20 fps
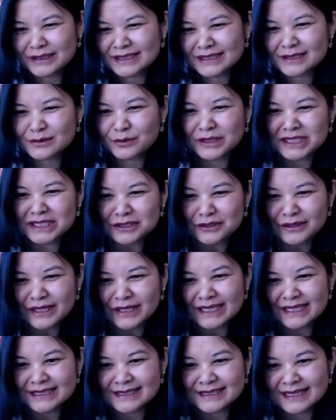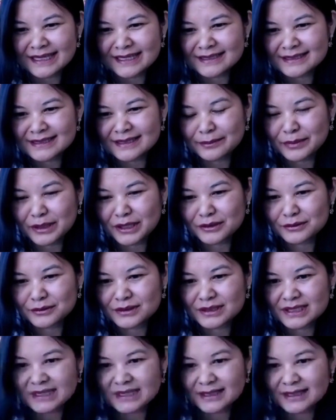So I just wanted to get a sense
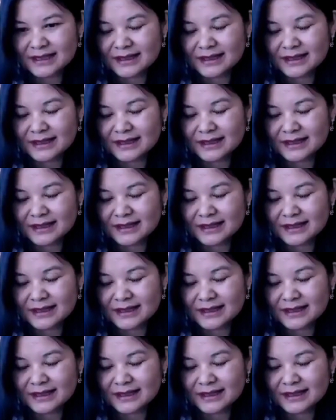about,